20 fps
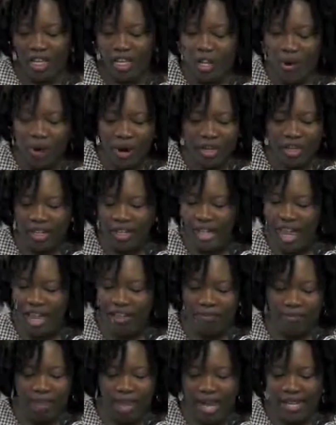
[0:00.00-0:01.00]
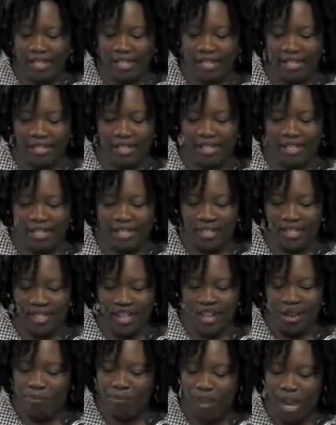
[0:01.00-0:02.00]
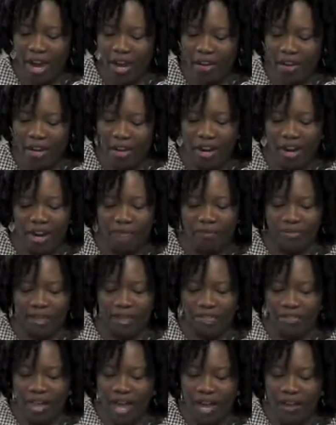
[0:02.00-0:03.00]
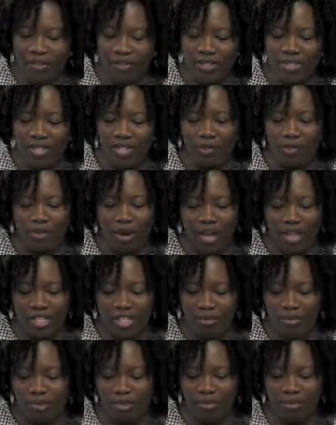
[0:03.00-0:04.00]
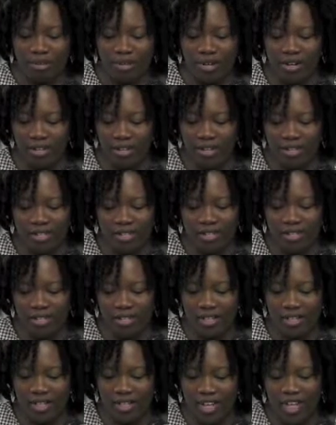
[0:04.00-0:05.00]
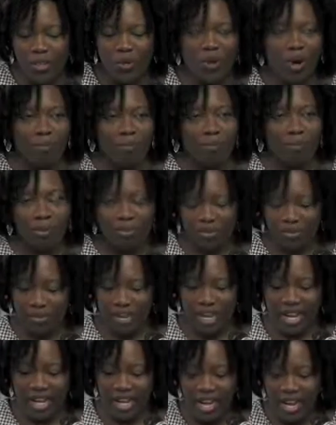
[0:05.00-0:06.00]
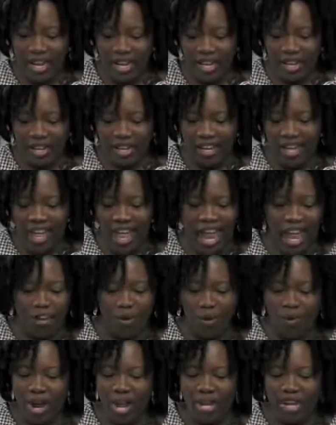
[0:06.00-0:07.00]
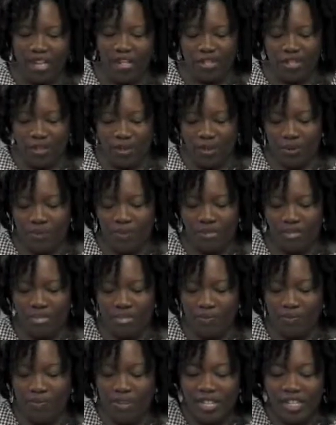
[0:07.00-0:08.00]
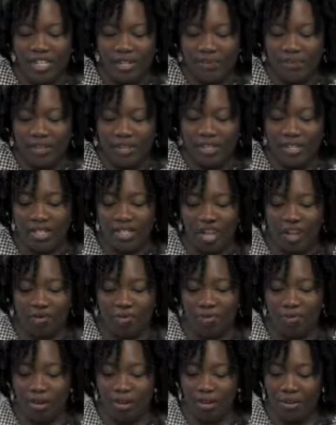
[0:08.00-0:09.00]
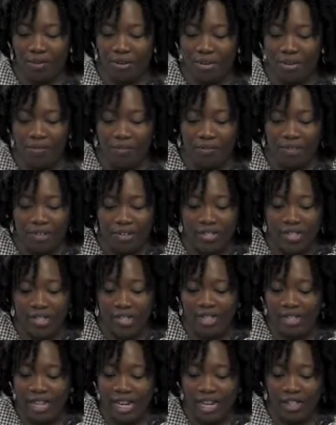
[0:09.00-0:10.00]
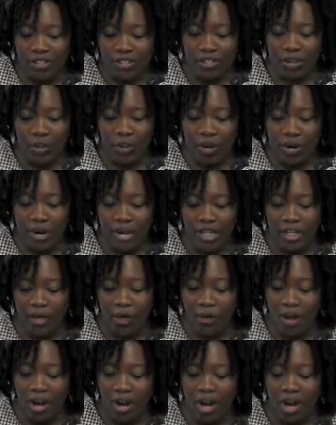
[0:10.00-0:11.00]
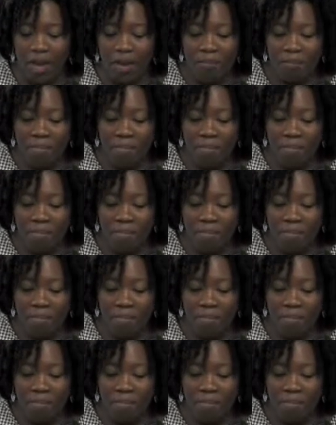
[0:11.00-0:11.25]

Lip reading: you are the life basket, bearer of the 1,000 possible births. You are birthday cake and wedding toasts, fistfuls of buttery first date joy. You are